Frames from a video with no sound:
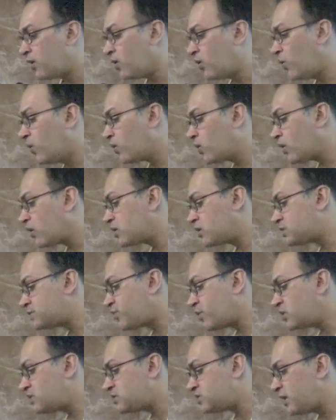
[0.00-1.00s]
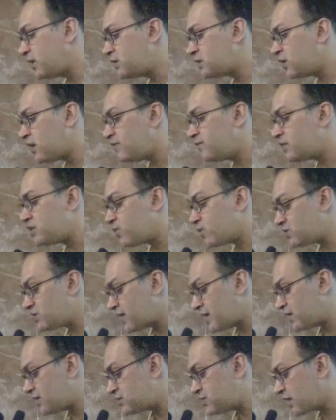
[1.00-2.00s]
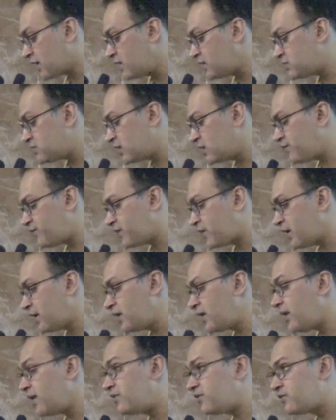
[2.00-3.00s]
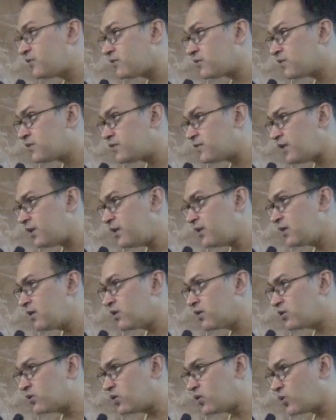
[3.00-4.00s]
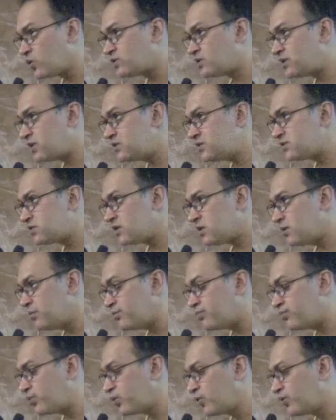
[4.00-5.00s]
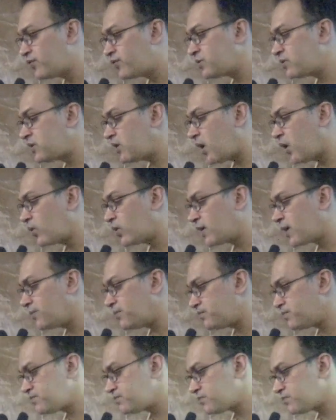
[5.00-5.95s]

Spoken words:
overall response rates, and which was statistically significant. Hence, saying dose dense improves the outcome.